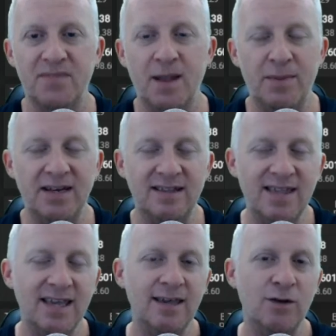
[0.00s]
But the
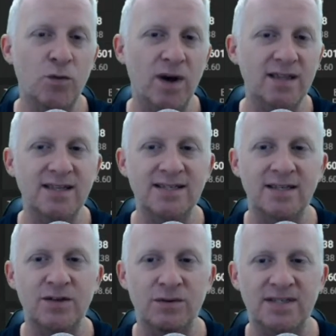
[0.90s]
thing, what is
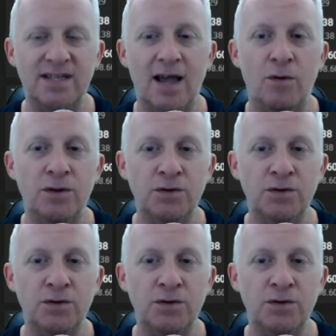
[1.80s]
interesting, I want to